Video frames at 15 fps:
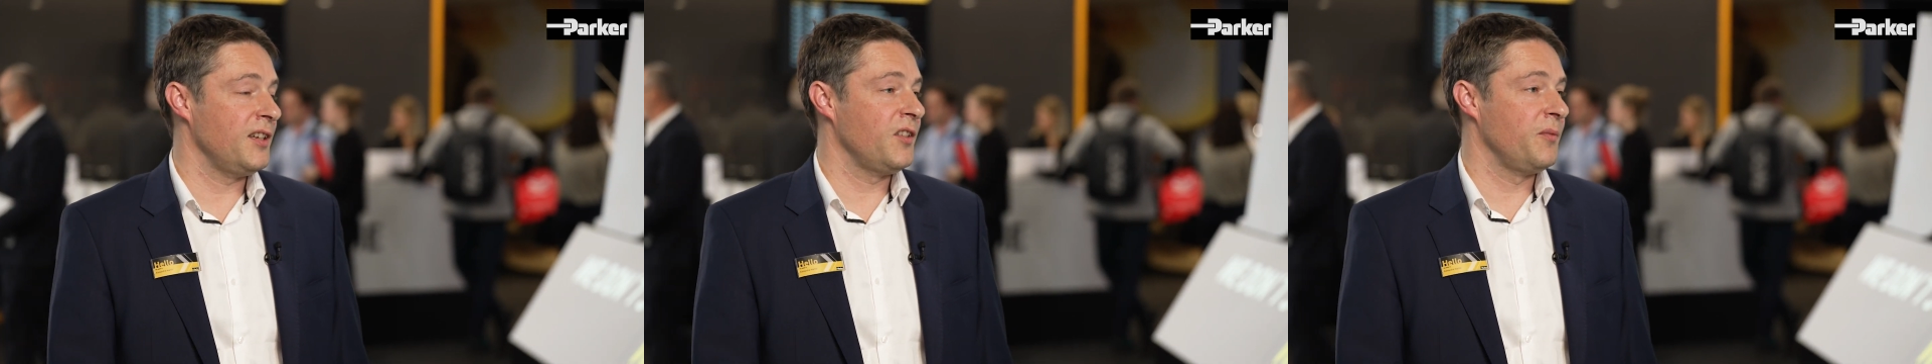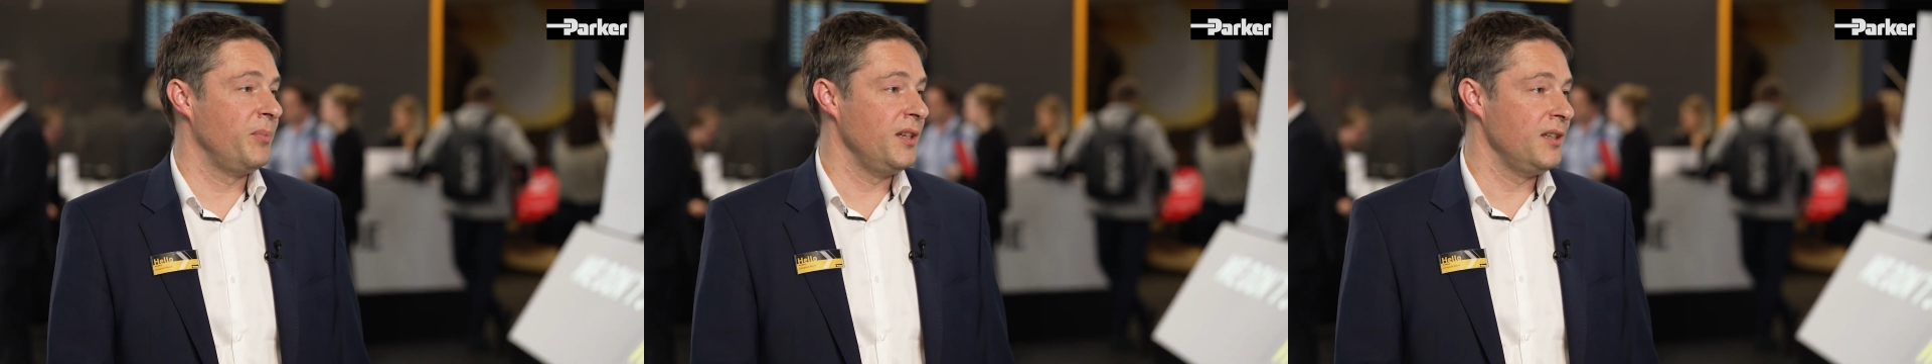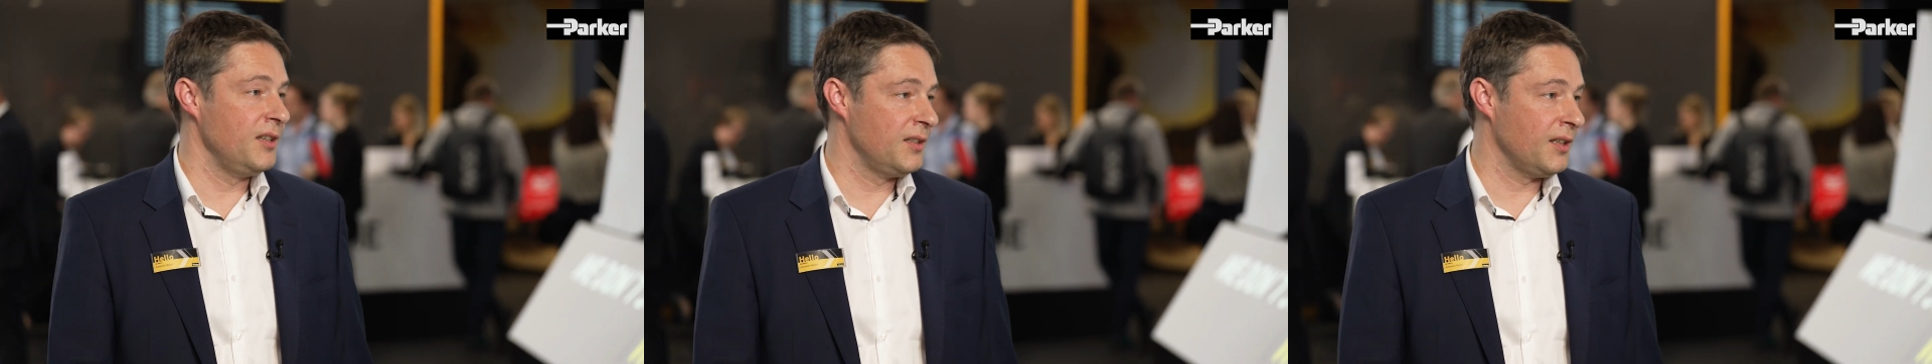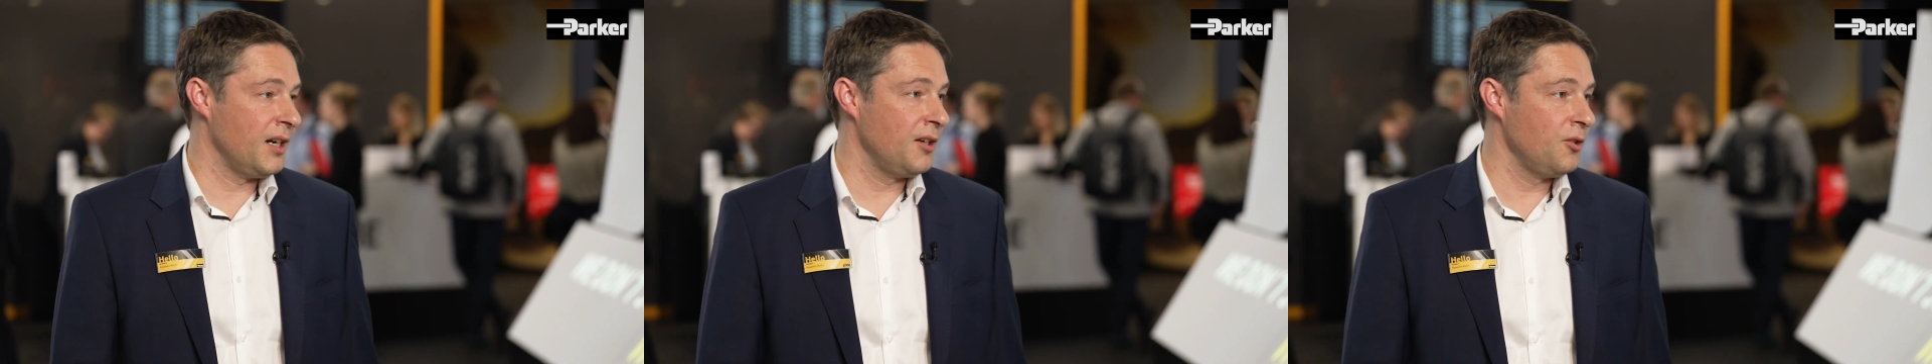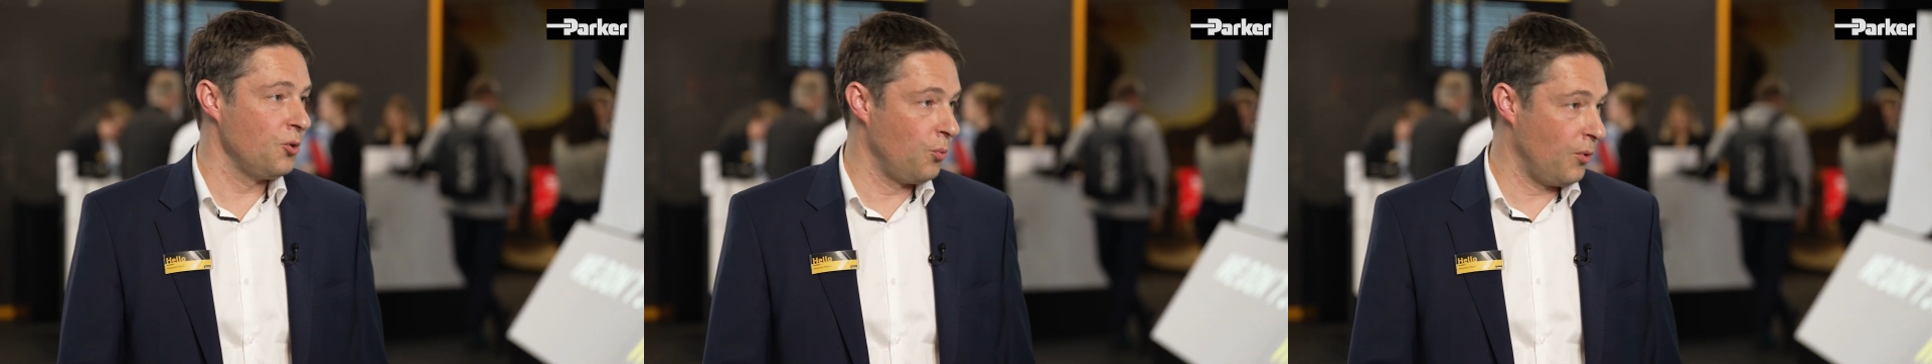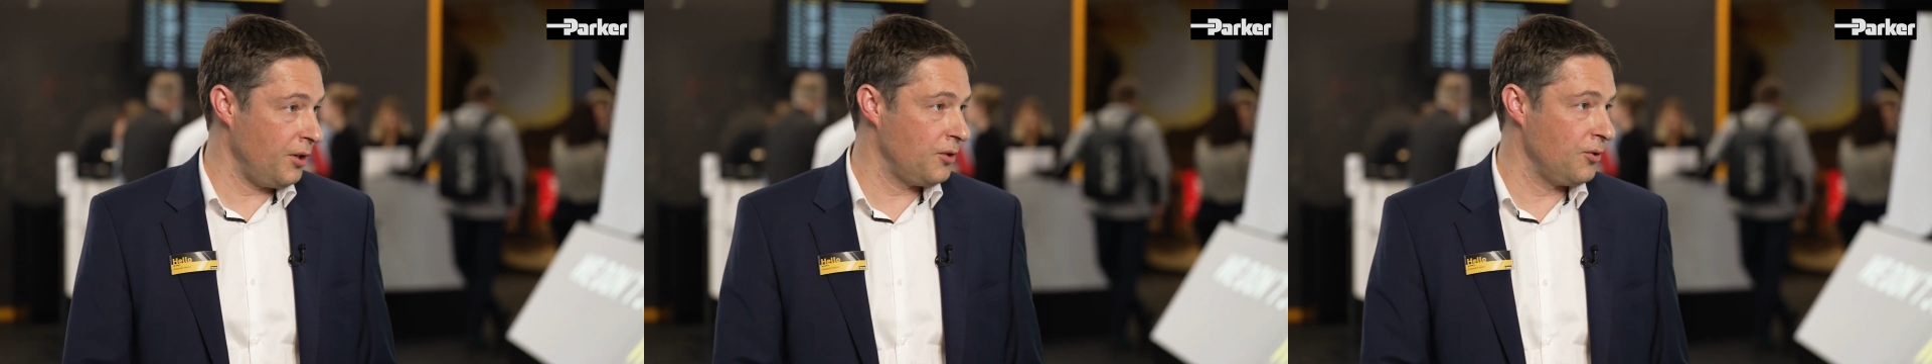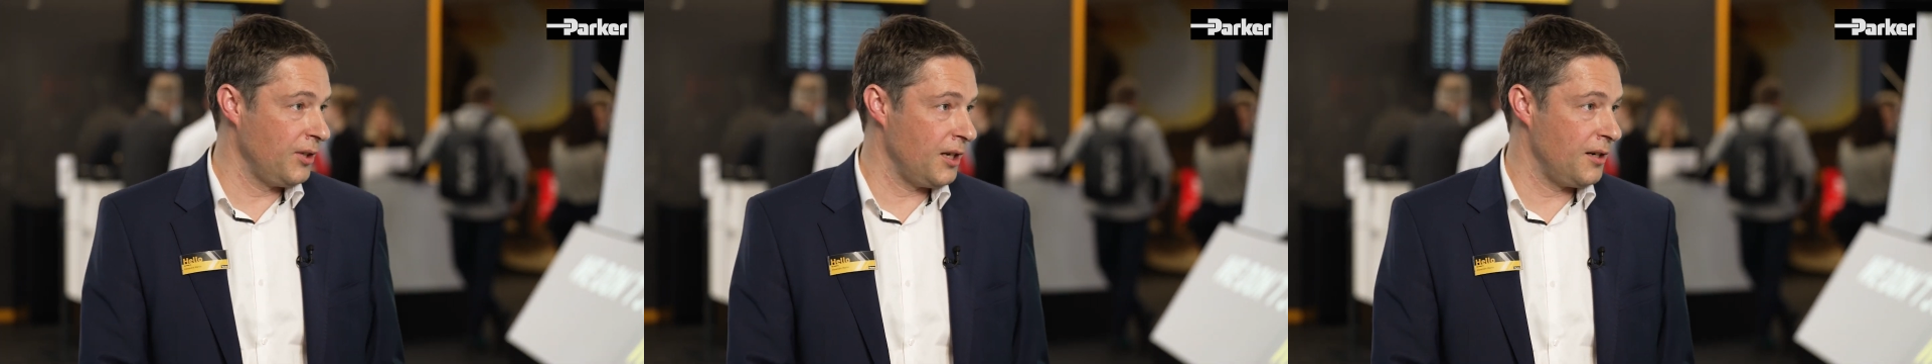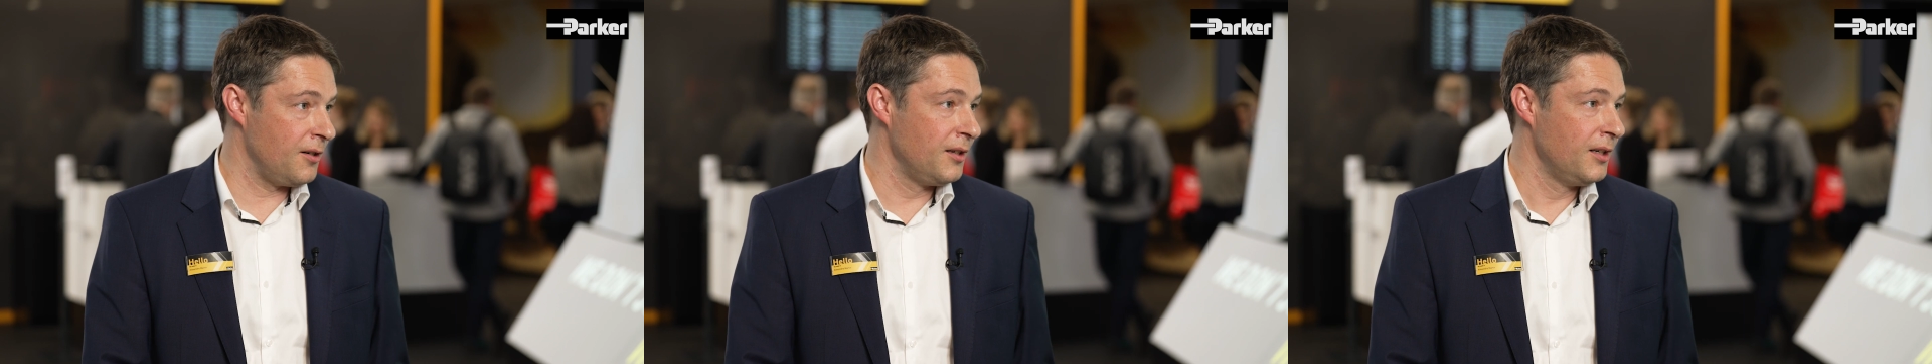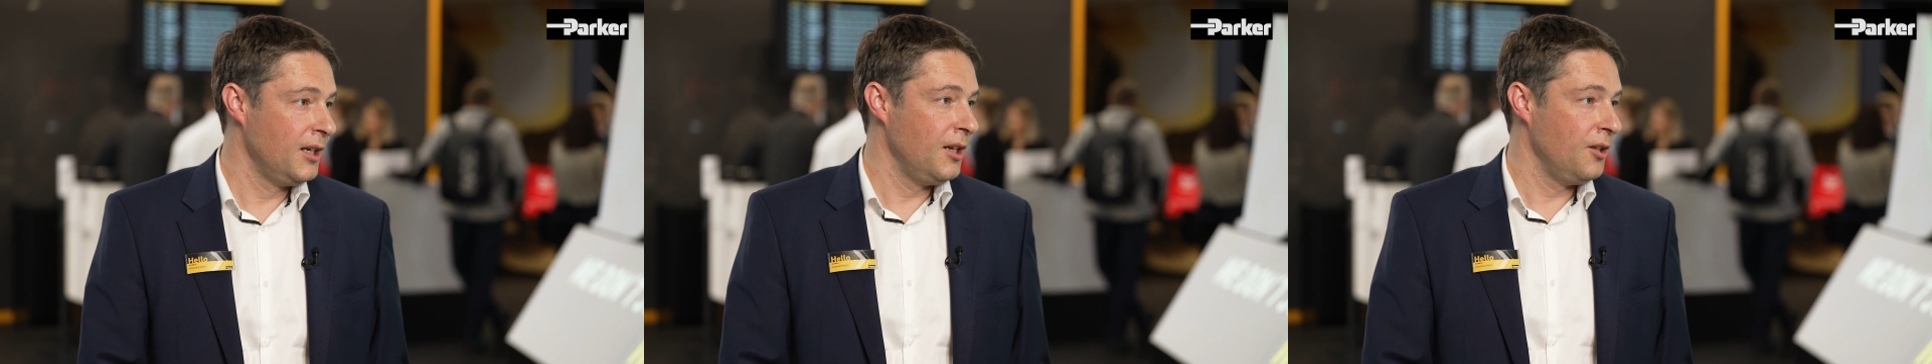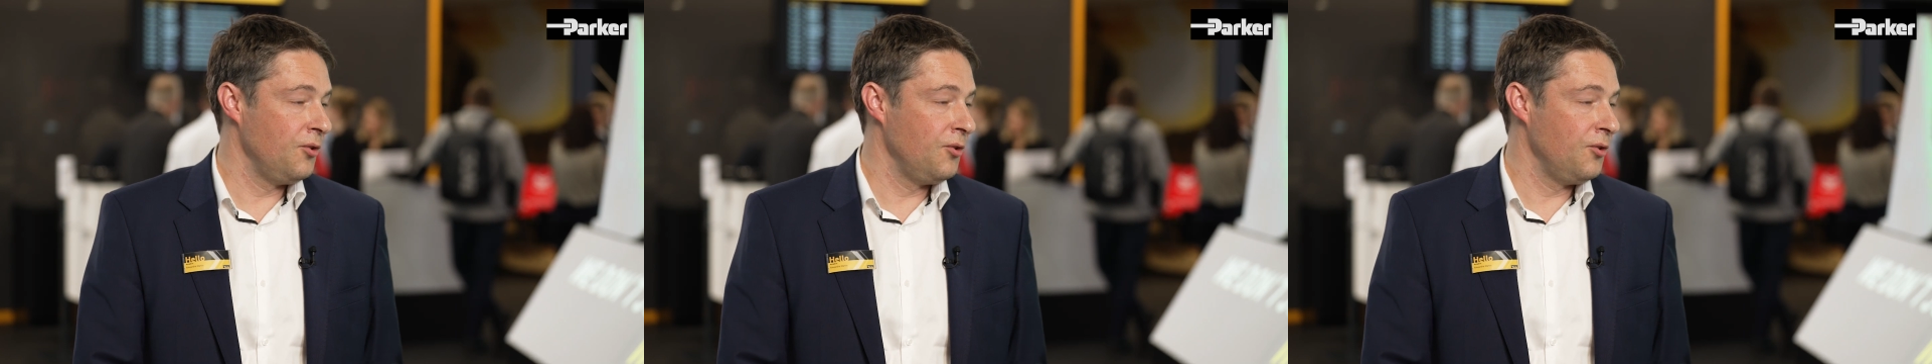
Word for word: has been designed to work together